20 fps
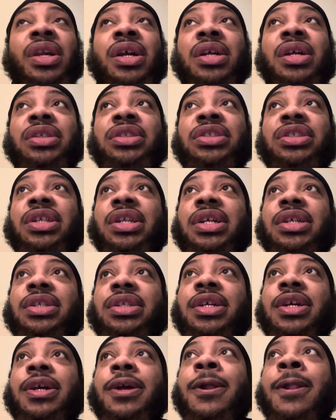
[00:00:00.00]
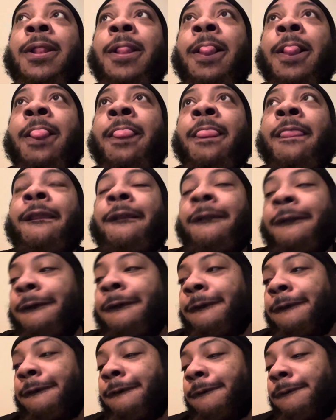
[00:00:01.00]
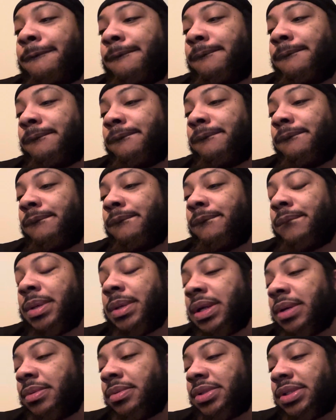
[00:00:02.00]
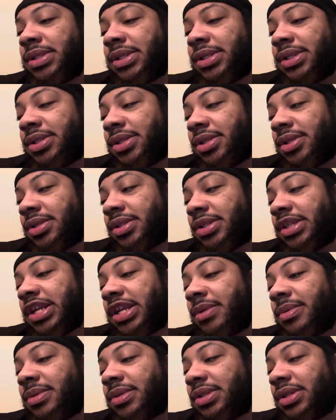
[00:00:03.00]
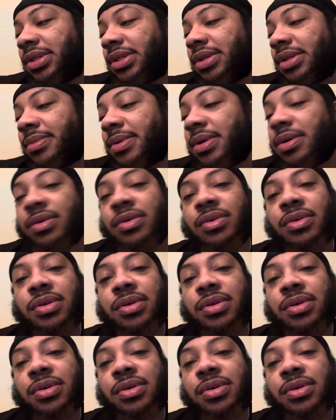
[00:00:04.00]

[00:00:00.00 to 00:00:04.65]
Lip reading: shit like that. But I was laying there and I was thinking about